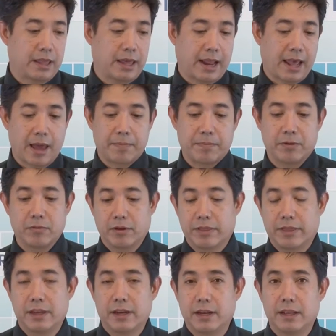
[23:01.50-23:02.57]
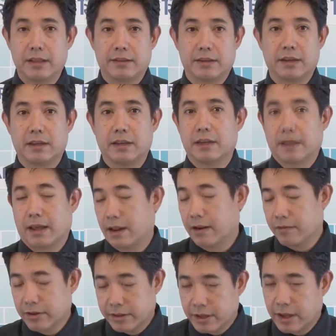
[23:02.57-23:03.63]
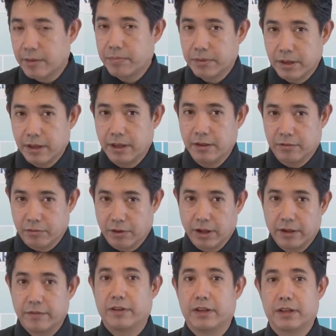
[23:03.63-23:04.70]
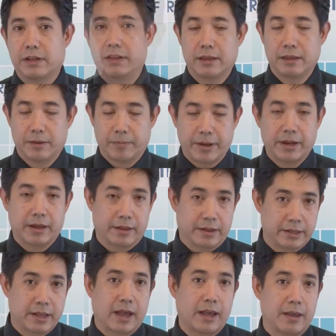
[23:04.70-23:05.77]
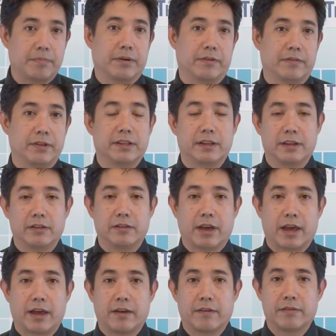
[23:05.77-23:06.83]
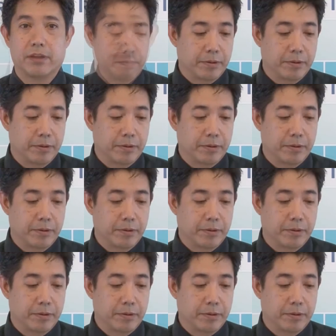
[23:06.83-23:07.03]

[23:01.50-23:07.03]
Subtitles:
that happen within an incident. Not every step is relevant depending on the type of incident you have.